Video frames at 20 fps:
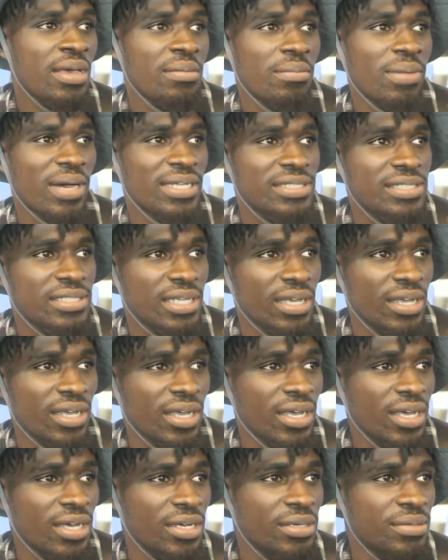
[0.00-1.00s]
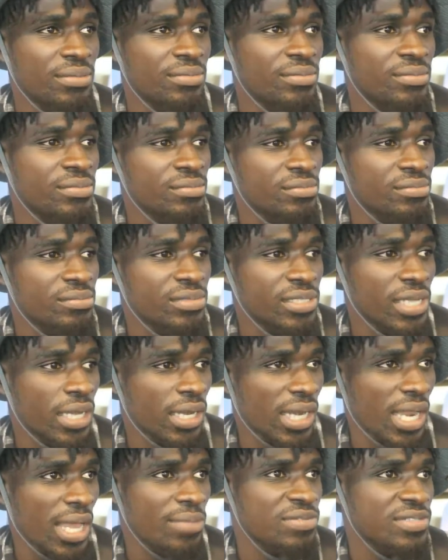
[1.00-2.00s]
but the
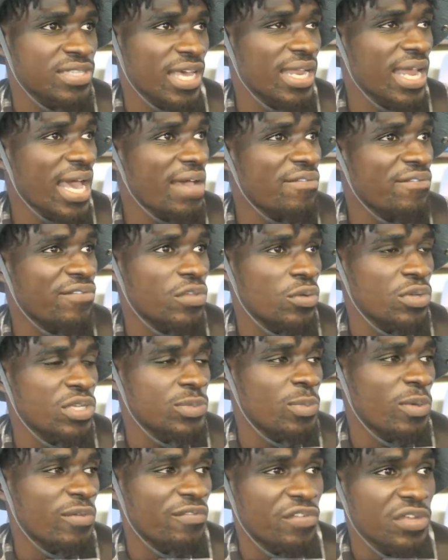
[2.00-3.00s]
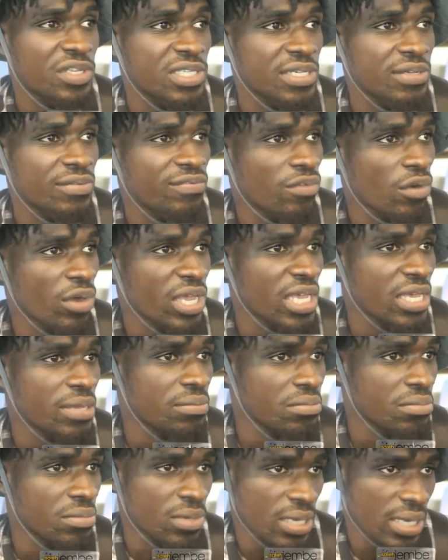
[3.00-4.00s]
clubs that I feel is befitting for
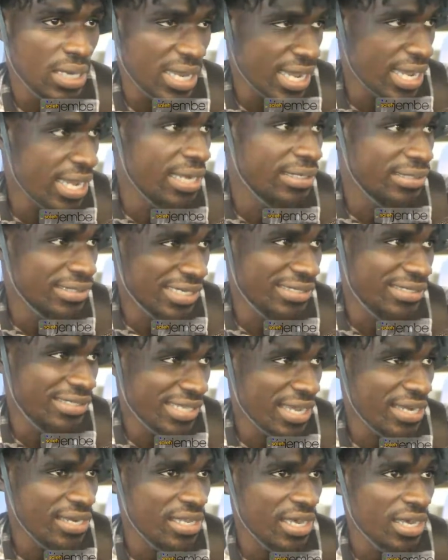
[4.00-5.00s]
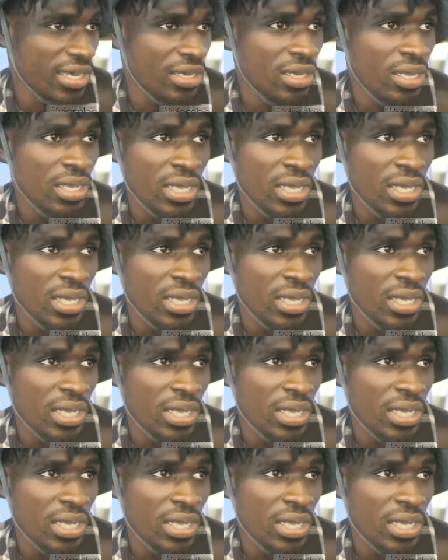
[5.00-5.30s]
him here in Tanzania